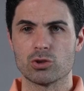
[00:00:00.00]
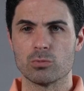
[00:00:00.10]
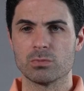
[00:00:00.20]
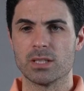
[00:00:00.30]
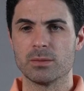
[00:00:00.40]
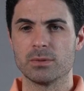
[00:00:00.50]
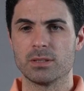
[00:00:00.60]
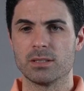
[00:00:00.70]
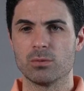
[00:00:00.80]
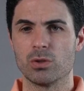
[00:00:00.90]

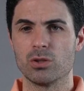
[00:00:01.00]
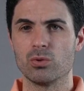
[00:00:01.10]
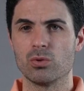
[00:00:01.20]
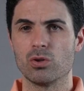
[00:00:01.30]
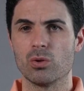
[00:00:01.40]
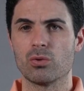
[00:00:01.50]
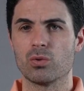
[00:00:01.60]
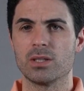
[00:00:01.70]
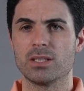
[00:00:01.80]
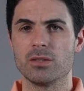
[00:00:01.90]
Sometimes when you go
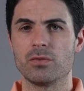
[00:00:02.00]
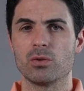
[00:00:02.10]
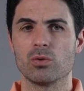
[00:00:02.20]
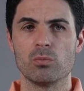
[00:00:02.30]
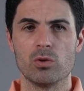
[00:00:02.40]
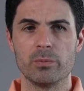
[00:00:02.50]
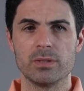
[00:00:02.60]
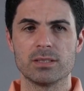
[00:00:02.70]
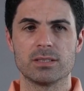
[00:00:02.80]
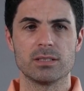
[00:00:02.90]
through a difficult
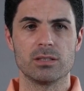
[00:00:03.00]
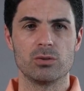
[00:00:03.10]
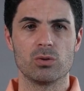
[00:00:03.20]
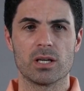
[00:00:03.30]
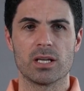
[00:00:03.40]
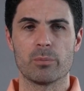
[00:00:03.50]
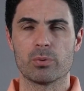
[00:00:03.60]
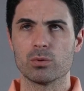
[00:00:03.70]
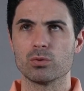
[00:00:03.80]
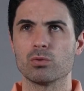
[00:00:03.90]
moment, you can
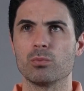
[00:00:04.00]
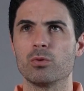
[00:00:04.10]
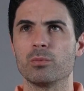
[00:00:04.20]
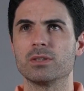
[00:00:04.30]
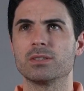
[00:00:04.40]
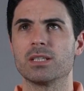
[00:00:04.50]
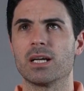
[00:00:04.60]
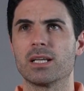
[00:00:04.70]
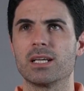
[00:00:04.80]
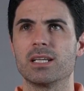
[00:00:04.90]
approach those moments
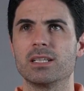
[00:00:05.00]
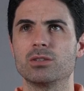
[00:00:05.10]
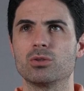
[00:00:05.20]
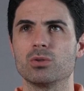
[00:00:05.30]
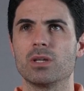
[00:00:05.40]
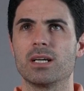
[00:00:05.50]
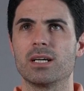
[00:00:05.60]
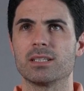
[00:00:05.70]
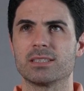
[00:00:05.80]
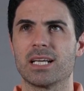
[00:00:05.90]
and get into
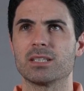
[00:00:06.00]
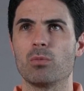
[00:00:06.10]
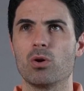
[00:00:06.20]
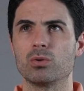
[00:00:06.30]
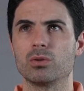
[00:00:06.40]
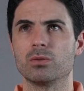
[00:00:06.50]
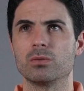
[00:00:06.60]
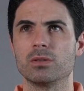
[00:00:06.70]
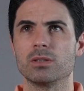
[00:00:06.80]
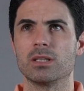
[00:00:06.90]
a sad mode.
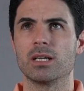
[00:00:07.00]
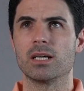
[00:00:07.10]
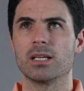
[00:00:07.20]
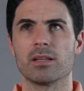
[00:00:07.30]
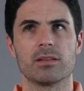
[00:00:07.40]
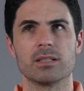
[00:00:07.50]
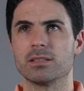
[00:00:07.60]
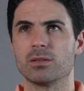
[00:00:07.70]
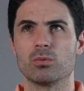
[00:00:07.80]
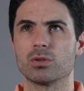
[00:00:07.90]
And I think
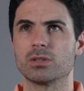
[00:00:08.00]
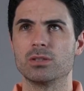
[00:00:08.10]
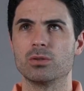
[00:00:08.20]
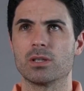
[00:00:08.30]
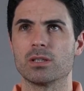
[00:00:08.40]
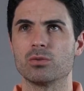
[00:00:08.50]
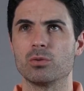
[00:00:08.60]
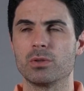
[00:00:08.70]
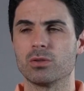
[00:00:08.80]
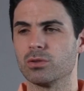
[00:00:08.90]
it's the worst thing you can
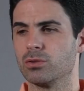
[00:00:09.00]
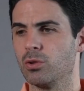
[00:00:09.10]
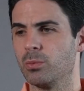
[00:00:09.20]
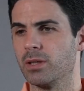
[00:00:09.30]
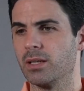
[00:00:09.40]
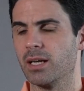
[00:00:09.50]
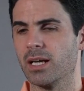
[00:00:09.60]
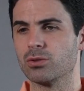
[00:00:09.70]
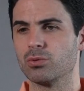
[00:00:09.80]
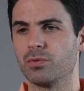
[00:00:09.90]
do, because nobody
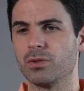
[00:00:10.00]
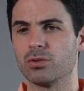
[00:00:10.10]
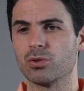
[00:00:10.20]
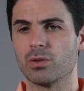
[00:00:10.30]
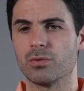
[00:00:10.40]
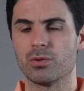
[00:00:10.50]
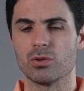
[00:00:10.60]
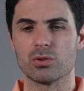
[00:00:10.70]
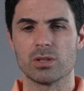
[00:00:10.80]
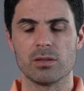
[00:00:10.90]
has to feel sorry for
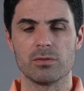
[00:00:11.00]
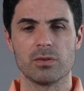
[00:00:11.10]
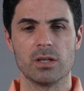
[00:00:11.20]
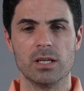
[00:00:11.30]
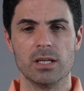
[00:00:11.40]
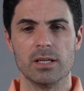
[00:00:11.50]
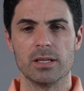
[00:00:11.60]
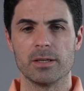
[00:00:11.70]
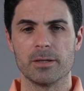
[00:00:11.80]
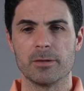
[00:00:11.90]
yourself
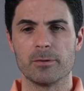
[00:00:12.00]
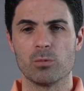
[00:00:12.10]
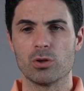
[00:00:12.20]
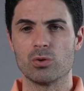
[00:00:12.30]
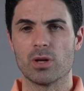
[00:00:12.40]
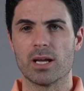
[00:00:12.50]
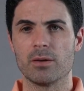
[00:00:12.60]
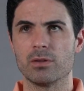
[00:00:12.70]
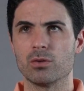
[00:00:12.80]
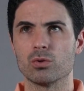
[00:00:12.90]
when you are
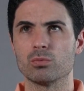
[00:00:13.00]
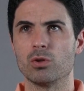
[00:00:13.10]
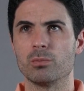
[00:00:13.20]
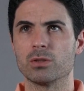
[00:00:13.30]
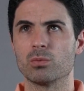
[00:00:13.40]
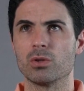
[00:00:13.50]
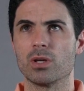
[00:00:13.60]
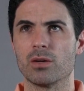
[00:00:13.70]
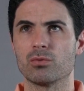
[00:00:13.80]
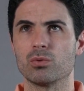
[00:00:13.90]
having those moments. What
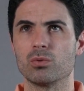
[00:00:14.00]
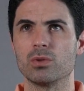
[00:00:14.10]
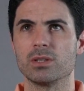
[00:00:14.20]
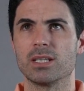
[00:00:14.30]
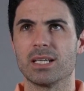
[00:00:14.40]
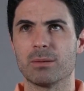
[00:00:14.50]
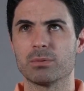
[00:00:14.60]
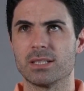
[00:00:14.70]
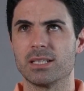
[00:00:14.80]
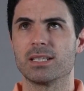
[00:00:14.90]
you have to do is get
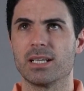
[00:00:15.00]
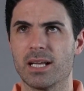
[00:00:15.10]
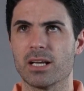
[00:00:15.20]
upset, get